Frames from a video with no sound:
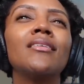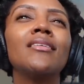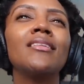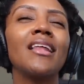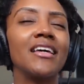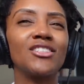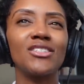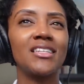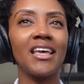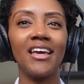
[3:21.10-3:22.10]
like just
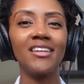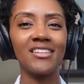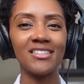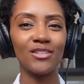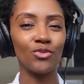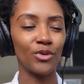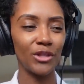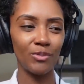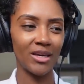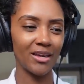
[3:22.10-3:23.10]
the cadence, the
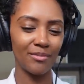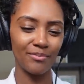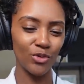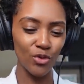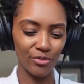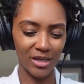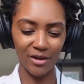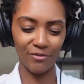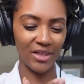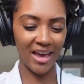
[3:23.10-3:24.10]
rhythmic movement
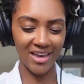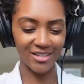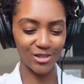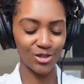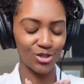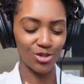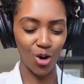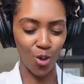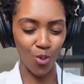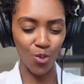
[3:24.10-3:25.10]
of that is
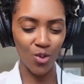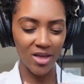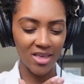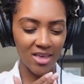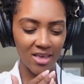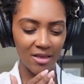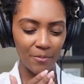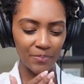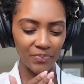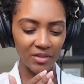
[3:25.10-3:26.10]
so
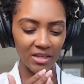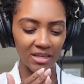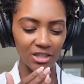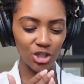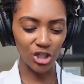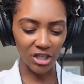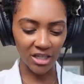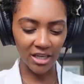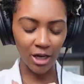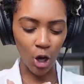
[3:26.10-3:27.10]

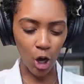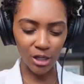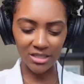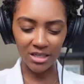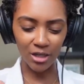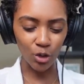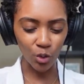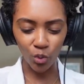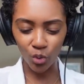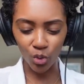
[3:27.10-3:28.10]
chilling, haunting,
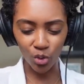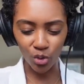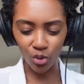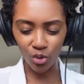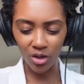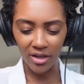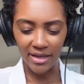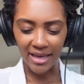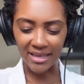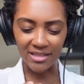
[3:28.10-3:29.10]
cool,
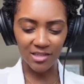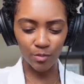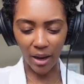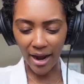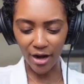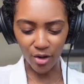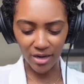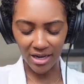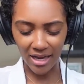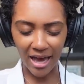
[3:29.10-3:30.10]

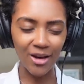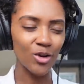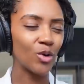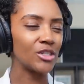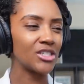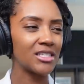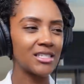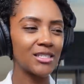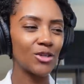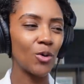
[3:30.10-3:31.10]
inspiring. I don't know, it just
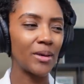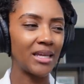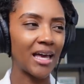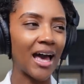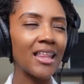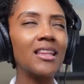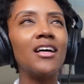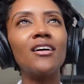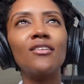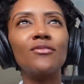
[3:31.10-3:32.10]
is so many. I
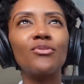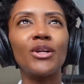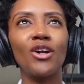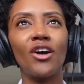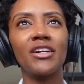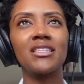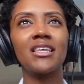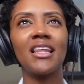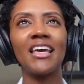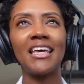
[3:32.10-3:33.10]
love when an artist
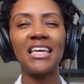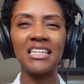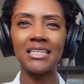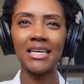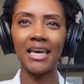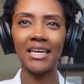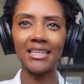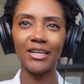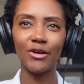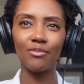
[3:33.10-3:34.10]
can like indicate
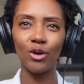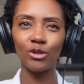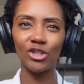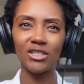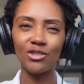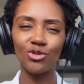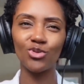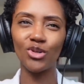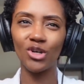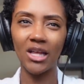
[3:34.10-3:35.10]
their emotions
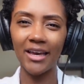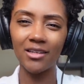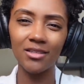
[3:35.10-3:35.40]
through their like